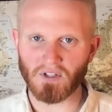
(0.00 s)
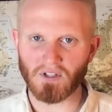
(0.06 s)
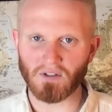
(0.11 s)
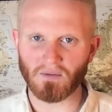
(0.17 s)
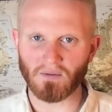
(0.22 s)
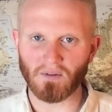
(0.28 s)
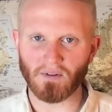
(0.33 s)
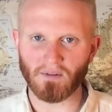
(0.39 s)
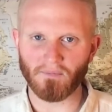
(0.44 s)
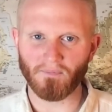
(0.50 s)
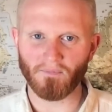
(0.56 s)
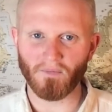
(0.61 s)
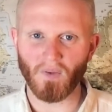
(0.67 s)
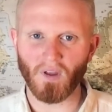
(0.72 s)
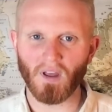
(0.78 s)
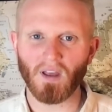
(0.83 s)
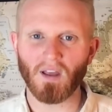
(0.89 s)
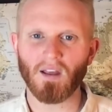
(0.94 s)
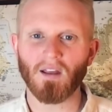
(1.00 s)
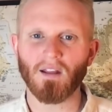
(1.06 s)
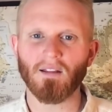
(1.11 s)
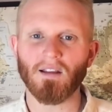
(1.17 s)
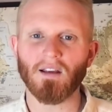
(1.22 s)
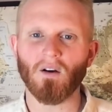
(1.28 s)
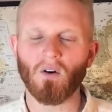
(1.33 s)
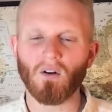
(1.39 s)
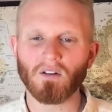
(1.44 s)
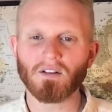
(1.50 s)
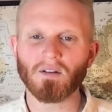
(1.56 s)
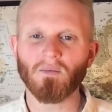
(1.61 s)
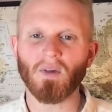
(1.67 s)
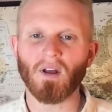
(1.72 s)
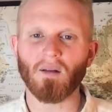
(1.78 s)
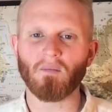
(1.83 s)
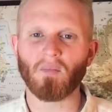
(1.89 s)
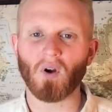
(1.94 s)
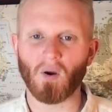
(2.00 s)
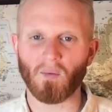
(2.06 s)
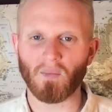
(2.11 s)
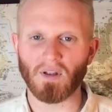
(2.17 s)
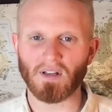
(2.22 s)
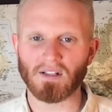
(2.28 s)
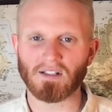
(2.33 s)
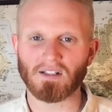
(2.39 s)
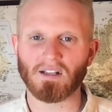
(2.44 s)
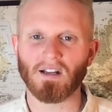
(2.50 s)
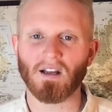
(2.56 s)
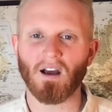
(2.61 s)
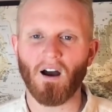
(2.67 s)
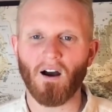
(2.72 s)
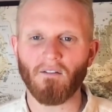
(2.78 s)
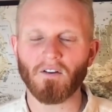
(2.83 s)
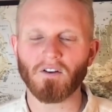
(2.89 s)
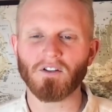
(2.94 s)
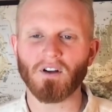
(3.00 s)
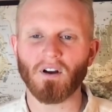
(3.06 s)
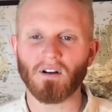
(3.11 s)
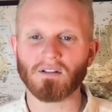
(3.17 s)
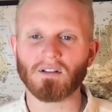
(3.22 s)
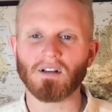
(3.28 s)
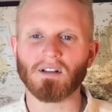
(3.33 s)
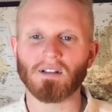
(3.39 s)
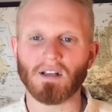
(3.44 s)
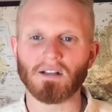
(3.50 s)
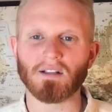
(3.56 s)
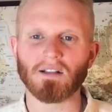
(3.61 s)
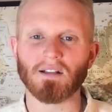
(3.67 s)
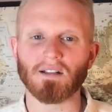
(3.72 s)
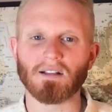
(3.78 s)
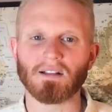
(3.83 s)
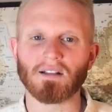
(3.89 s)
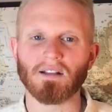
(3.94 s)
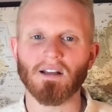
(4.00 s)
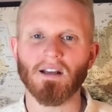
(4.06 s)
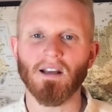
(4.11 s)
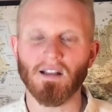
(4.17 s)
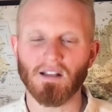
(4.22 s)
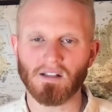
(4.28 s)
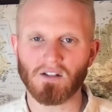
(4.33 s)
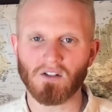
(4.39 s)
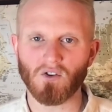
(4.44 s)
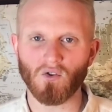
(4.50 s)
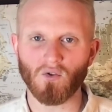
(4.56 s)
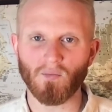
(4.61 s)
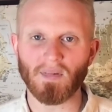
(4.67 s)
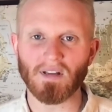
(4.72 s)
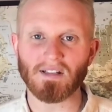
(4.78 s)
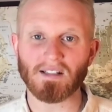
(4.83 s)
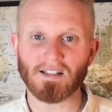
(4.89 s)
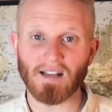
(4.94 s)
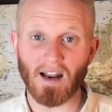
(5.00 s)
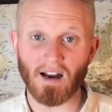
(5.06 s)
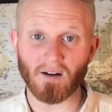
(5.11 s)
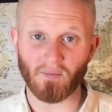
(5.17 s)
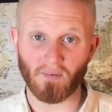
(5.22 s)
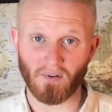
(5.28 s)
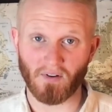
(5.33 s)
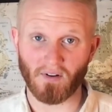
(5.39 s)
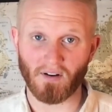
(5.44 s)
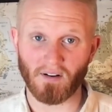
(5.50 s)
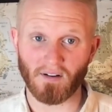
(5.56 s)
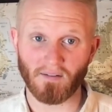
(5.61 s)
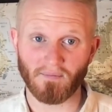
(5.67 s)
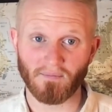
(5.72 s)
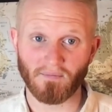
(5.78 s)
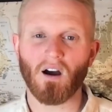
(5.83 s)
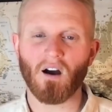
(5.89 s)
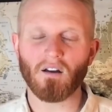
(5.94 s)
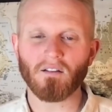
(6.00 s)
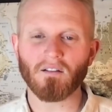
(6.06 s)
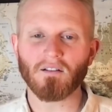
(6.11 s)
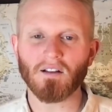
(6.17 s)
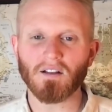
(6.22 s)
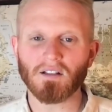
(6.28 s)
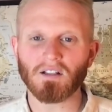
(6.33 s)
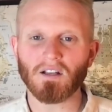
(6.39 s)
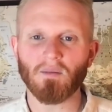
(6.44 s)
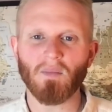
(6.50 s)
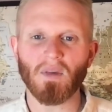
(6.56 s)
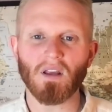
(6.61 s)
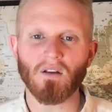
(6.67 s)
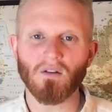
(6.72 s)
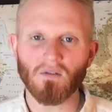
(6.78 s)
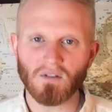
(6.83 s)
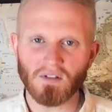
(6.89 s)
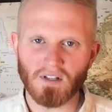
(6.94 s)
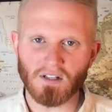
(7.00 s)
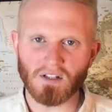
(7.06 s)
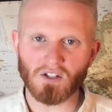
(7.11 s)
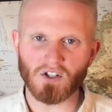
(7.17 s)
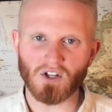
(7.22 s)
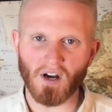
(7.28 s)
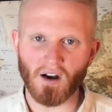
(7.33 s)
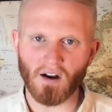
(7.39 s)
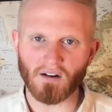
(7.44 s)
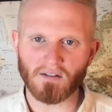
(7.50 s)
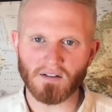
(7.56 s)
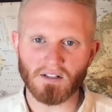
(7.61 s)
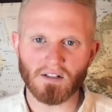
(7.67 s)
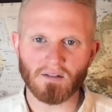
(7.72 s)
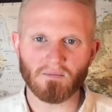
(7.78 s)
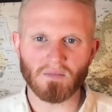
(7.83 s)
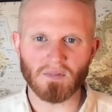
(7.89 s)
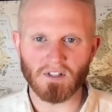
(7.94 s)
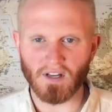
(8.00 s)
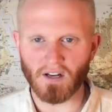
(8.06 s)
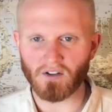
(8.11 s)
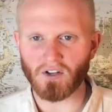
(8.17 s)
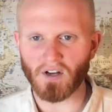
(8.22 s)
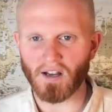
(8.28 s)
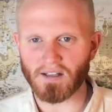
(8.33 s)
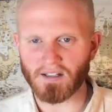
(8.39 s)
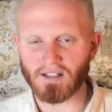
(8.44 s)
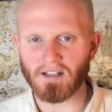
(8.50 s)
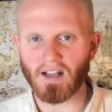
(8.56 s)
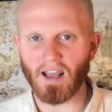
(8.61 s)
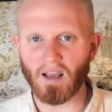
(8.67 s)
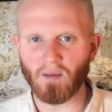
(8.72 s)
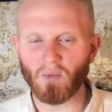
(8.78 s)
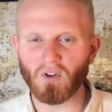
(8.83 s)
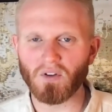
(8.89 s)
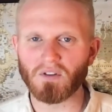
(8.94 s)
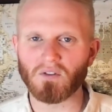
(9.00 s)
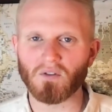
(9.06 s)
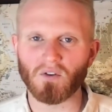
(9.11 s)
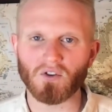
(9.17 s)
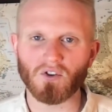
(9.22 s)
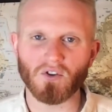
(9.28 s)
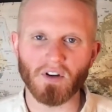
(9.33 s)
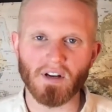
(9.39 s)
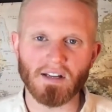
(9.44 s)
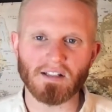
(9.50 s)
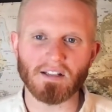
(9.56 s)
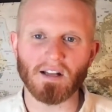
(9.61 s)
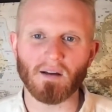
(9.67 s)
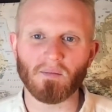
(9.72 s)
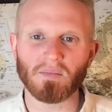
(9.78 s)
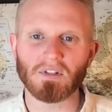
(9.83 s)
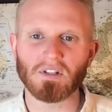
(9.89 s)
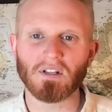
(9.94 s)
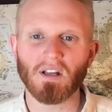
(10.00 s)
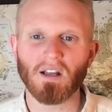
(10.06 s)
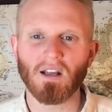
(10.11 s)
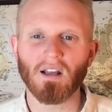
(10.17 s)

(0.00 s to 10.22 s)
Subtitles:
stool. The ultimate purpose of a chair's existence is to be sat upon. Other things can be used as chairs, such as tables or tree stumps,